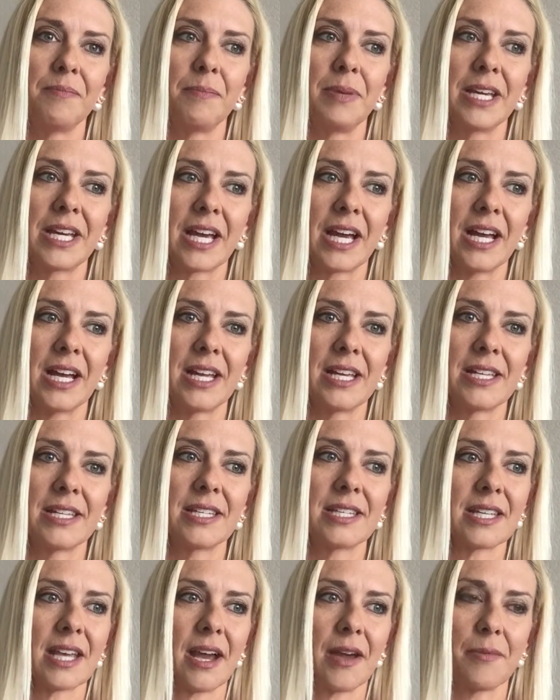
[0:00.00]

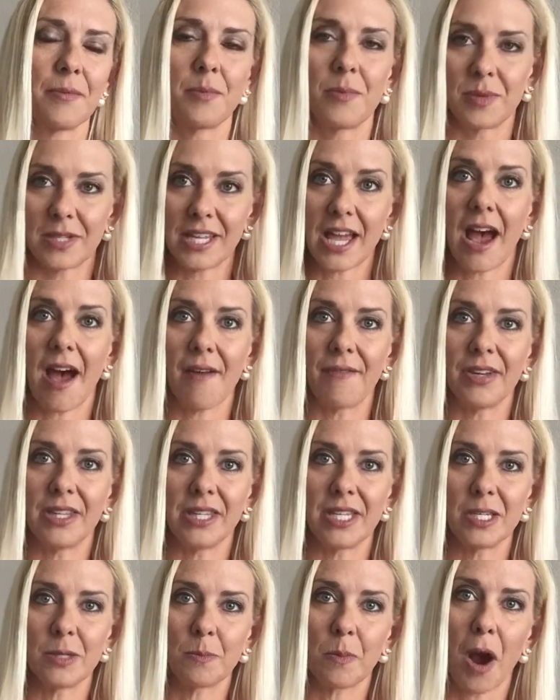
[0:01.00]
because I was having
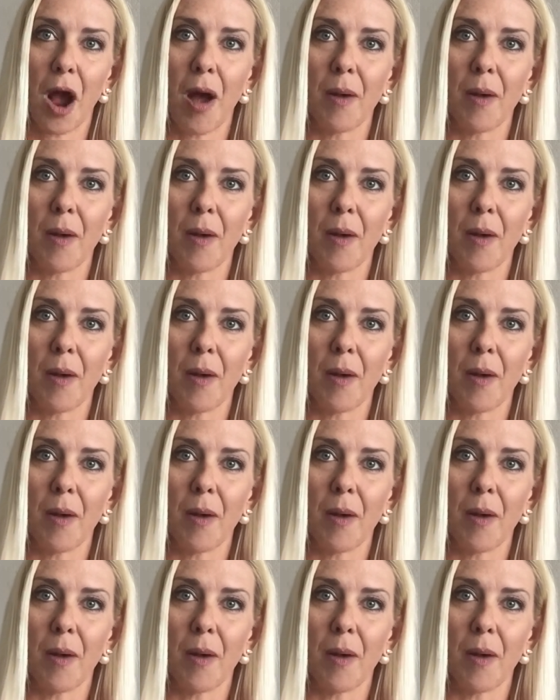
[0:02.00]
this